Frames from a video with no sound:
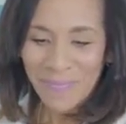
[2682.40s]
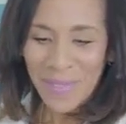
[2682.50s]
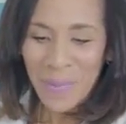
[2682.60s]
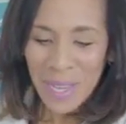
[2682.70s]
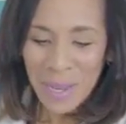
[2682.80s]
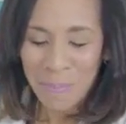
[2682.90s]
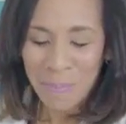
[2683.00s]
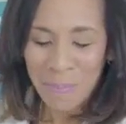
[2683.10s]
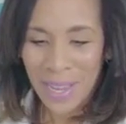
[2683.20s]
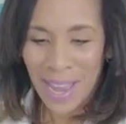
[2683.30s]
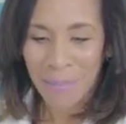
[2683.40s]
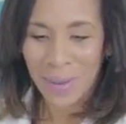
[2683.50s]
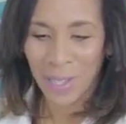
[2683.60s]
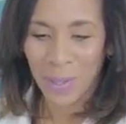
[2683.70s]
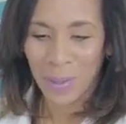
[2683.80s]
We'd be happy
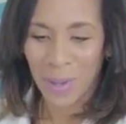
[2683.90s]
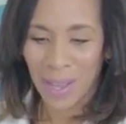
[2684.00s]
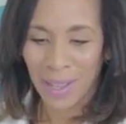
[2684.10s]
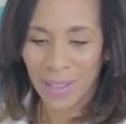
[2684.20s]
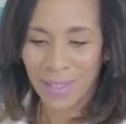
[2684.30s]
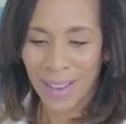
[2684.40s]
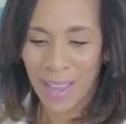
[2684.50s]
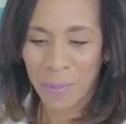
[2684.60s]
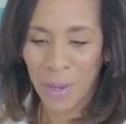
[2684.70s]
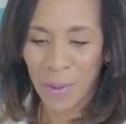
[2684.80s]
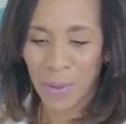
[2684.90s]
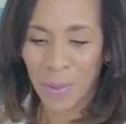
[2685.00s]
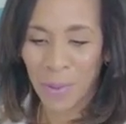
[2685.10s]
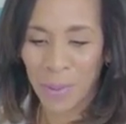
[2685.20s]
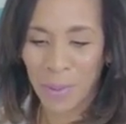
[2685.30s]
to help you
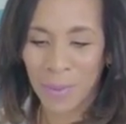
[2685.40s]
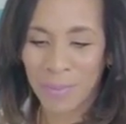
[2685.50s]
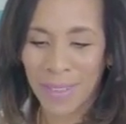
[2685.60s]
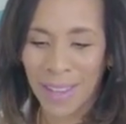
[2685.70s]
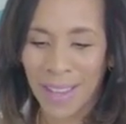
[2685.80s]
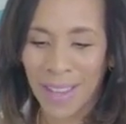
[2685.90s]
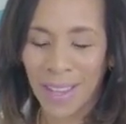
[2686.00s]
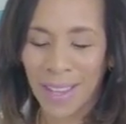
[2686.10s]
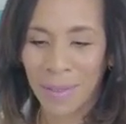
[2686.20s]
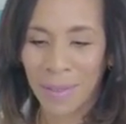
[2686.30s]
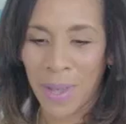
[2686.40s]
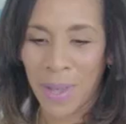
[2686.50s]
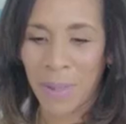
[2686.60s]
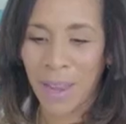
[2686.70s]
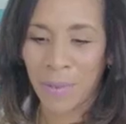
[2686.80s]
through
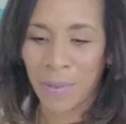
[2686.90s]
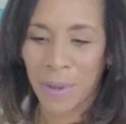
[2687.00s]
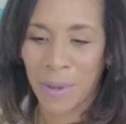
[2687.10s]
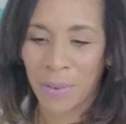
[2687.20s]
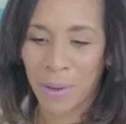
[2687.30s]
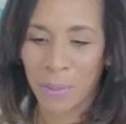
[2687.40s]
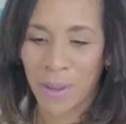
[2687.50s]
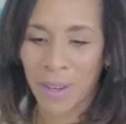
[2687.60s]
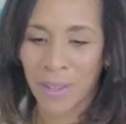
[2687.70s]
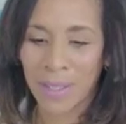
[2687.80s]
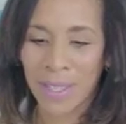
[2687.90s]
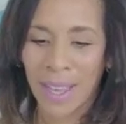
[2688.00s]
applying for one of our products.